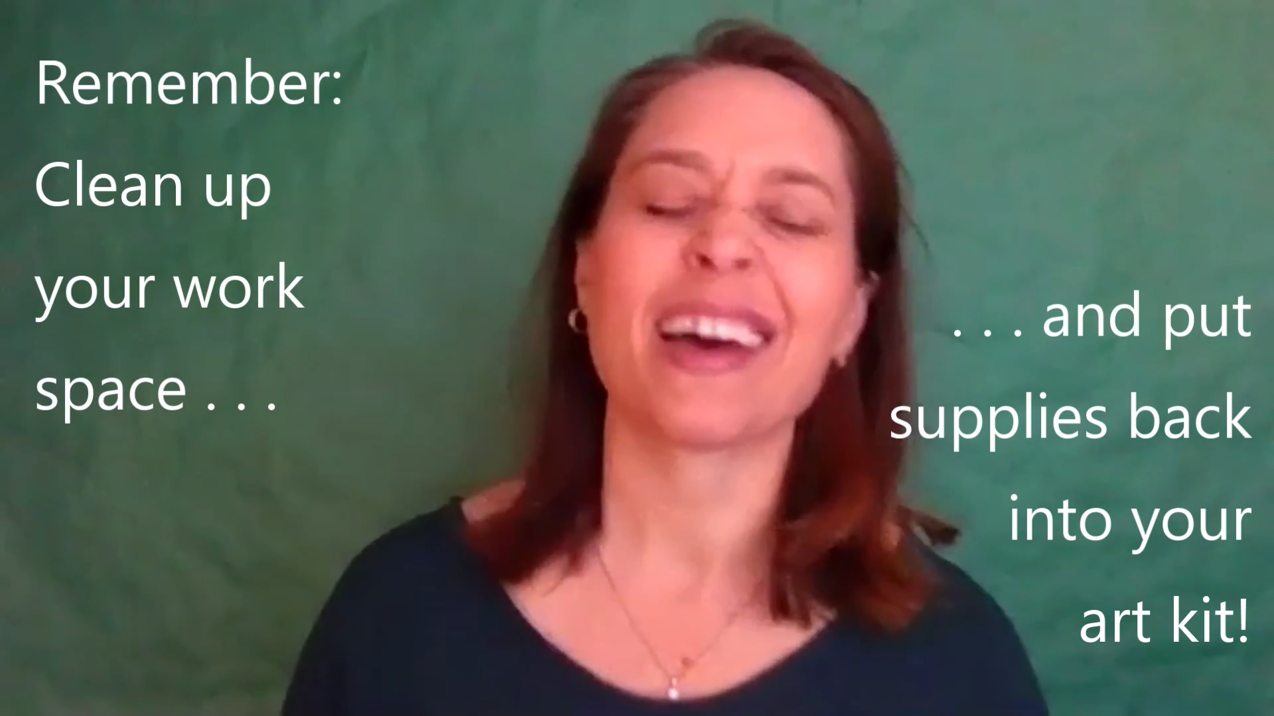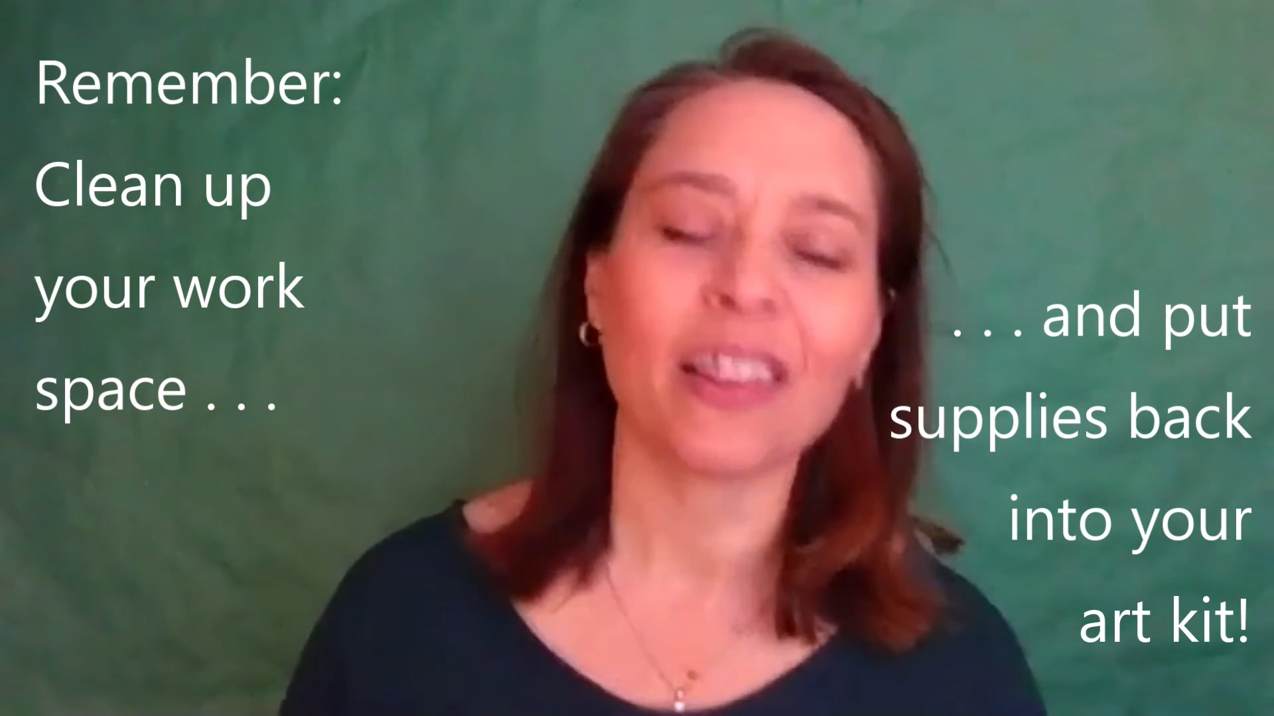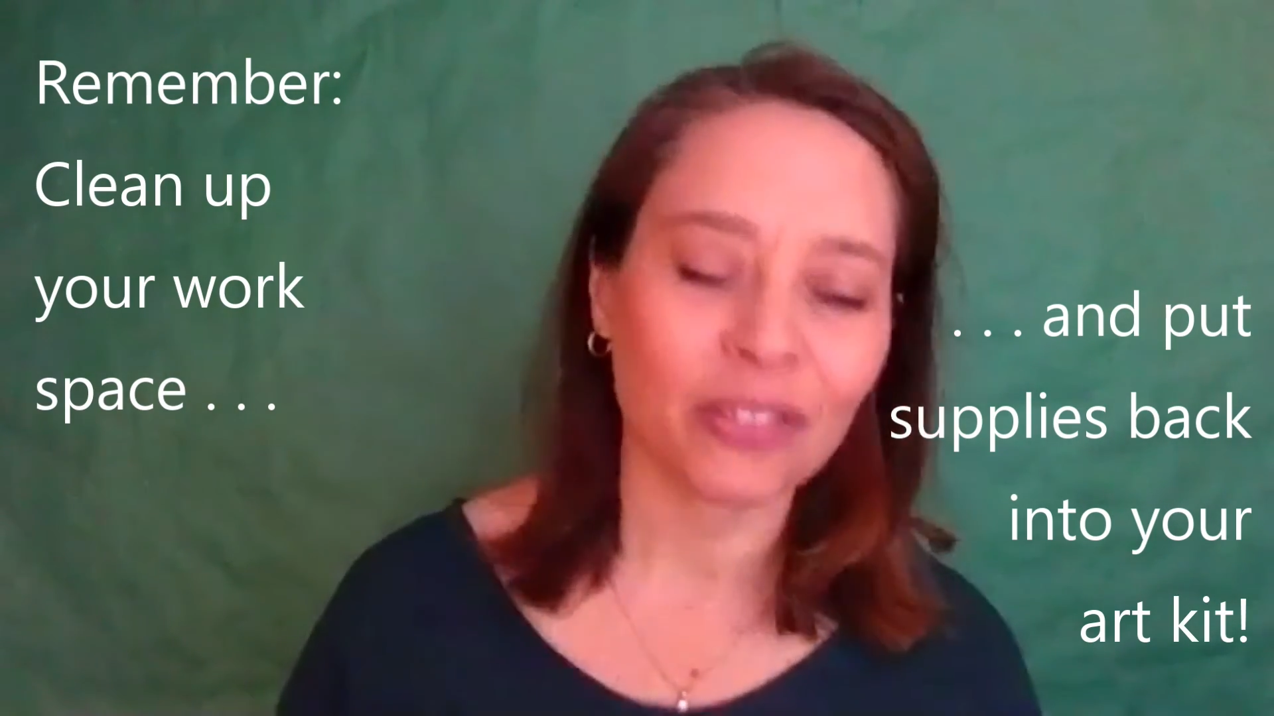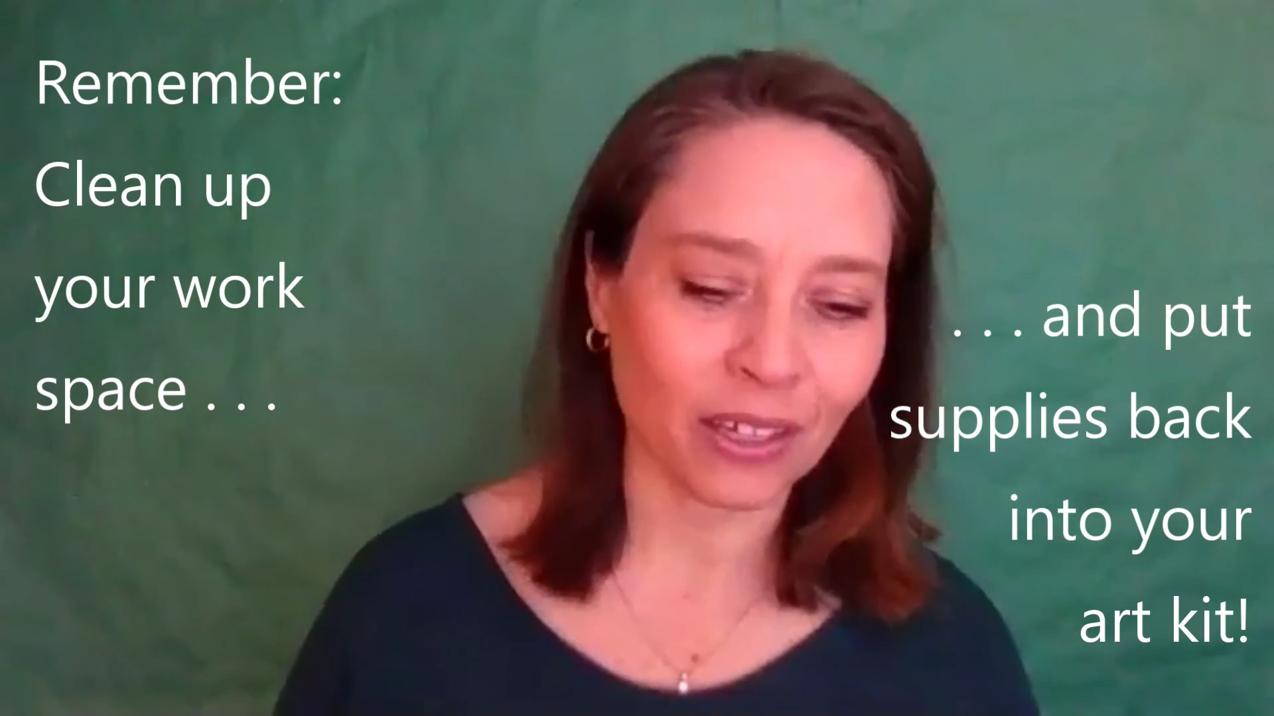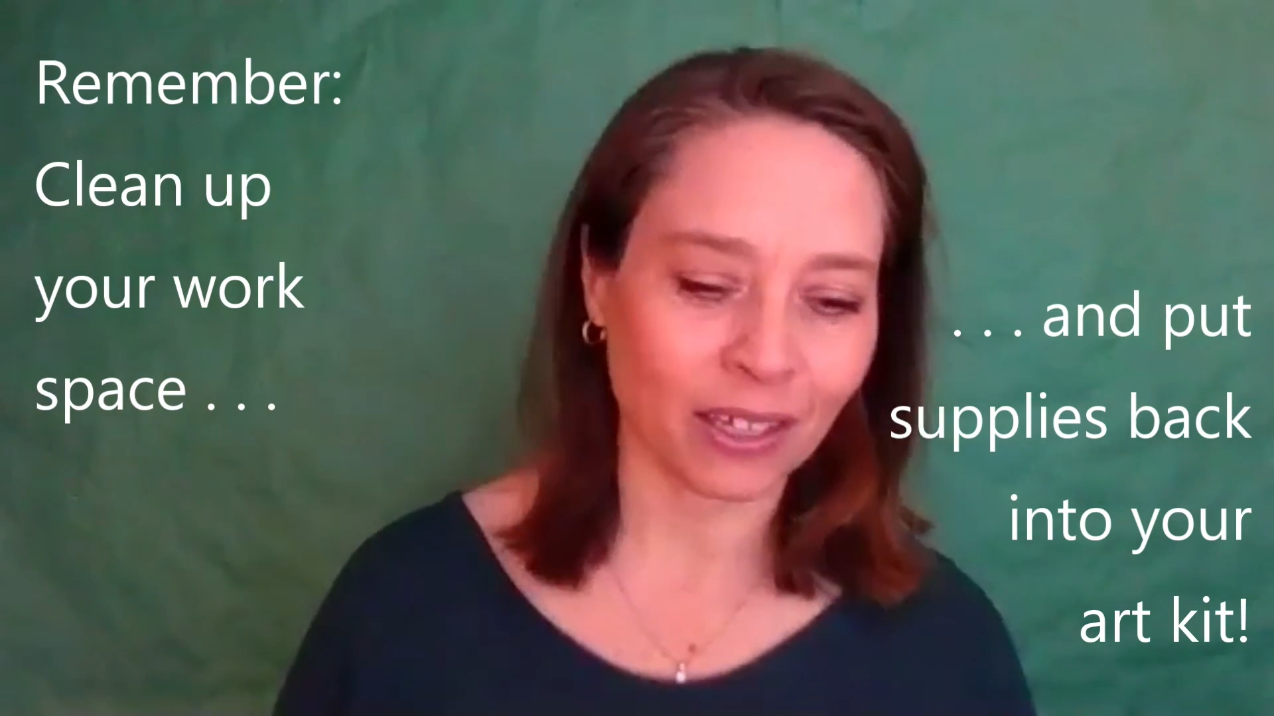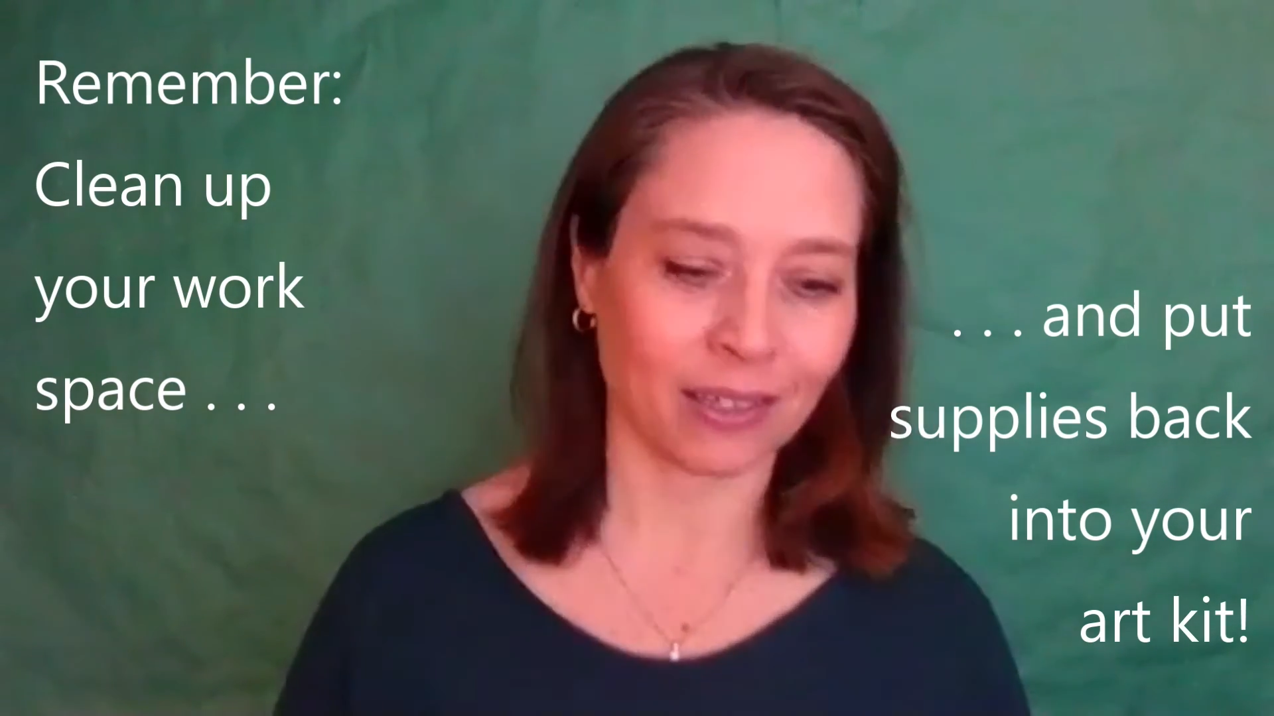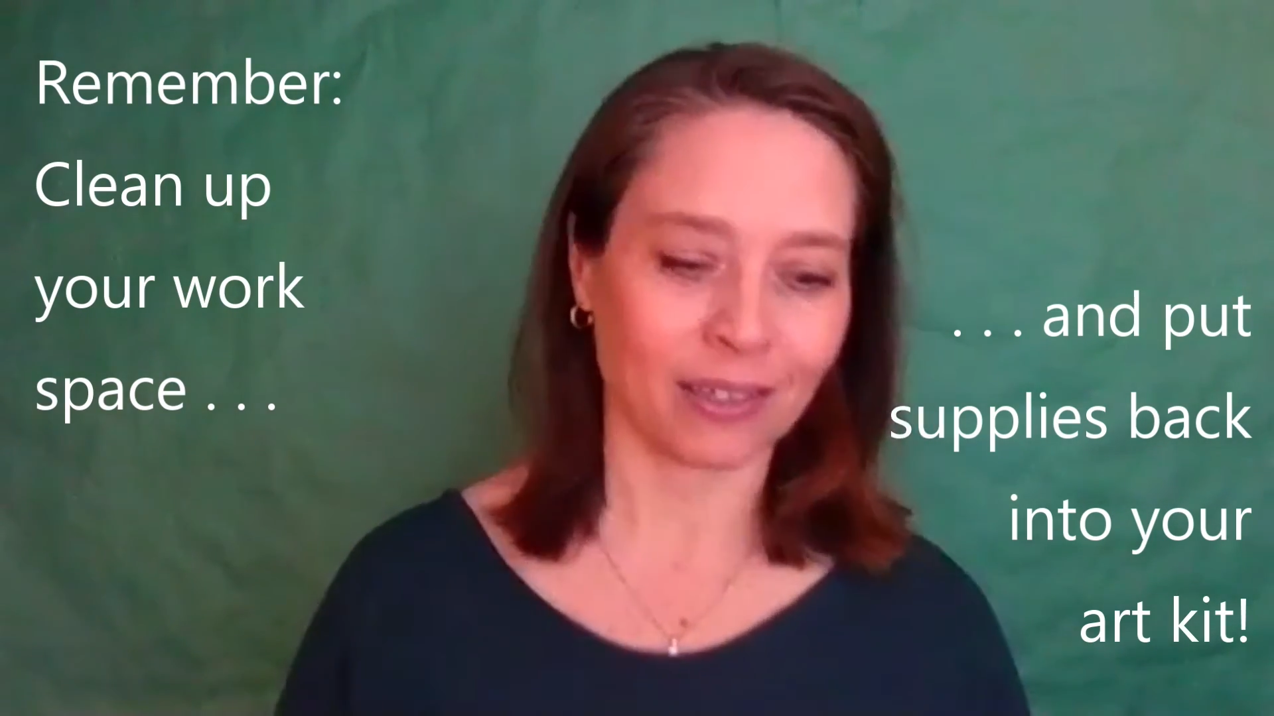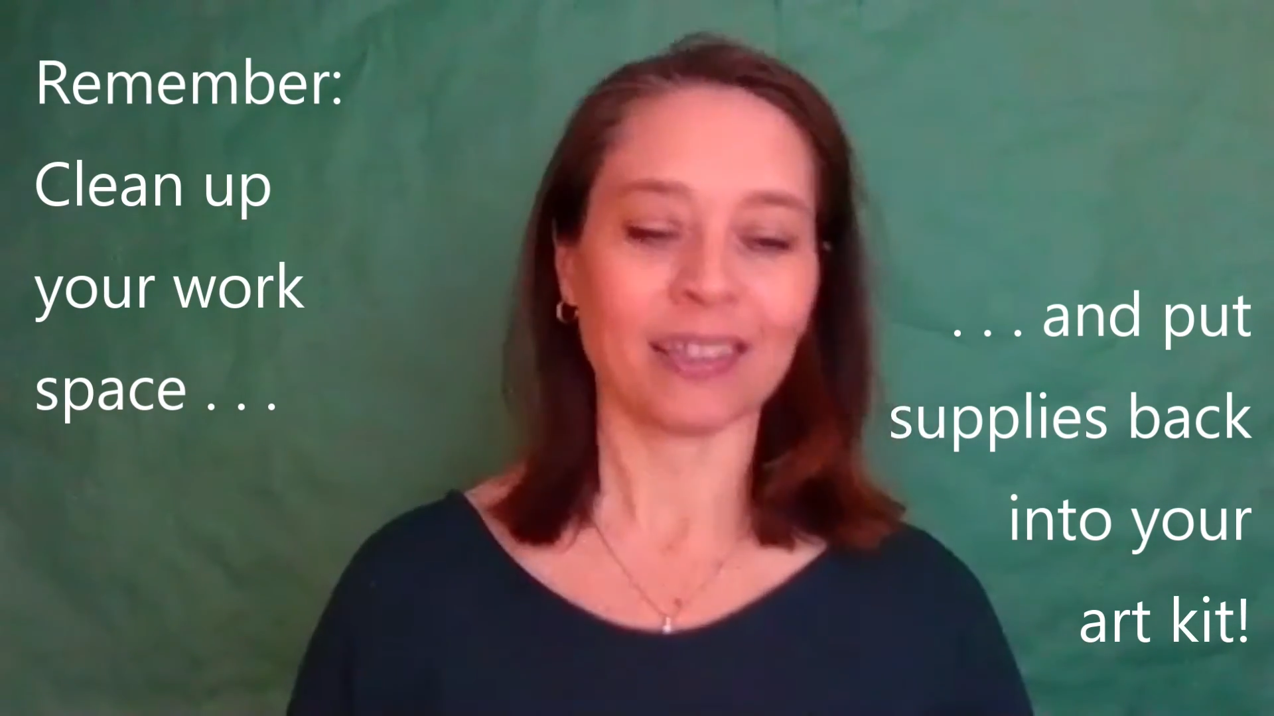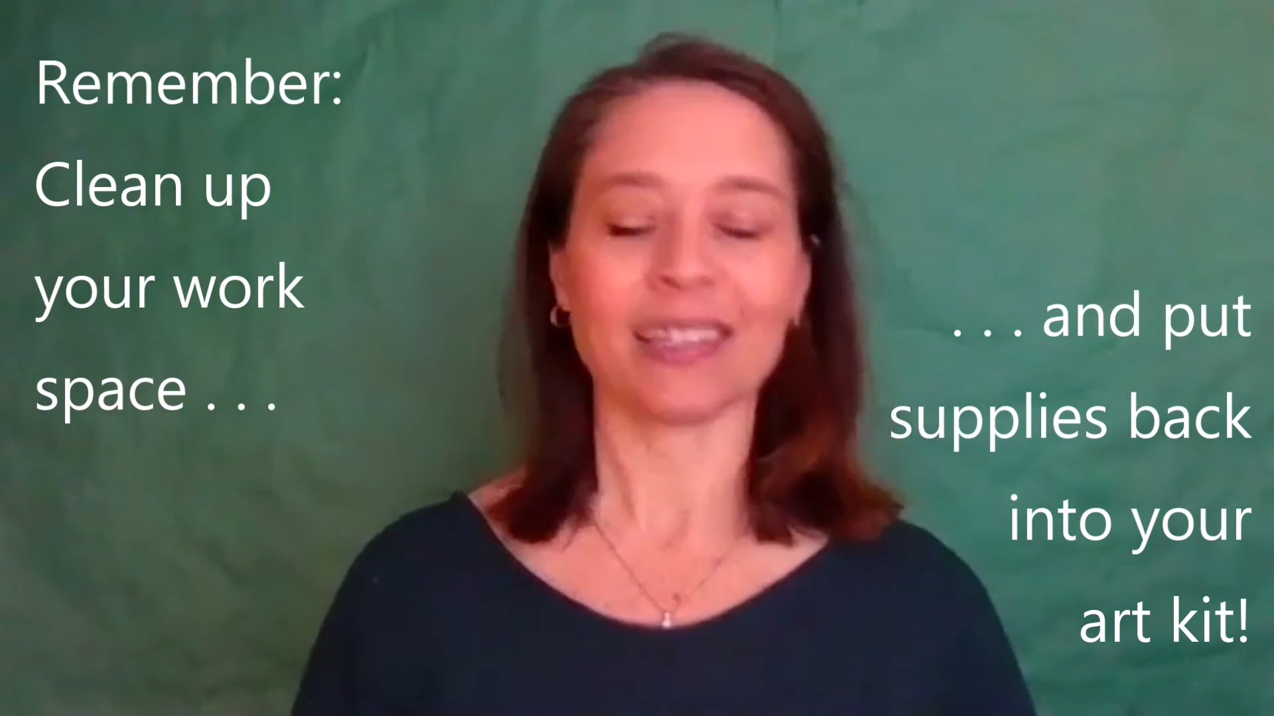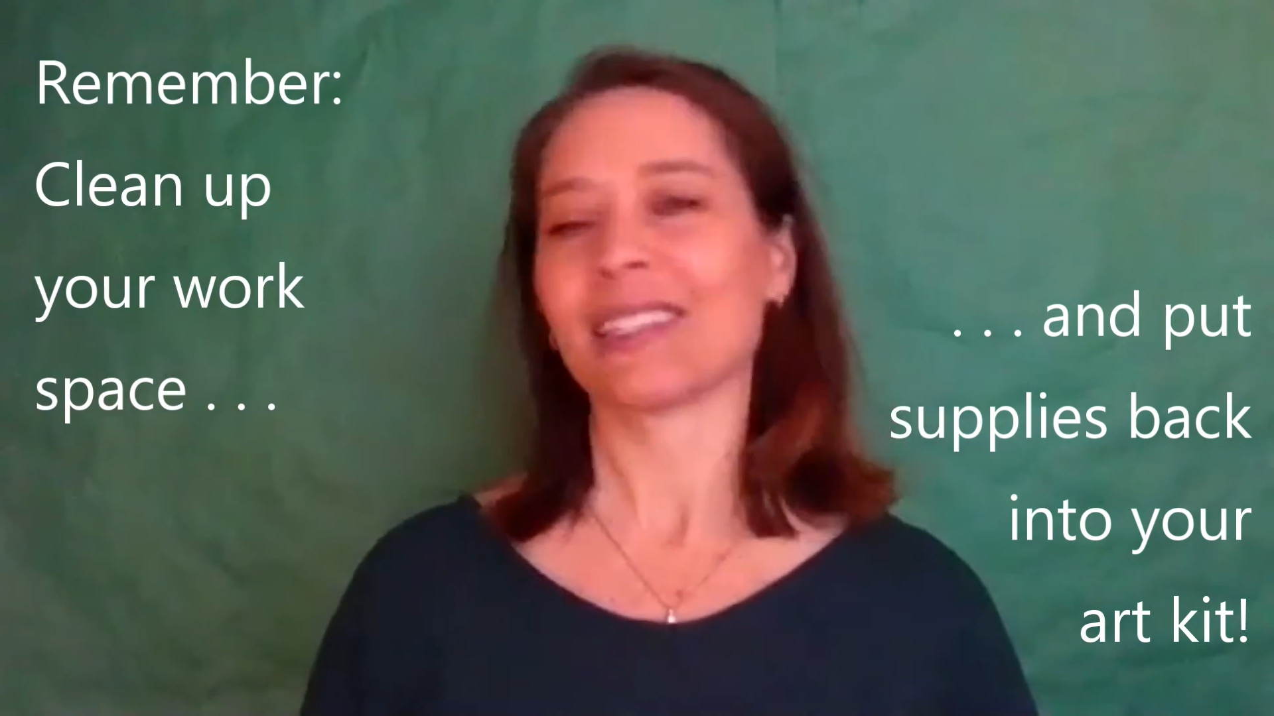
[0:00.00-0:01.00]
nothing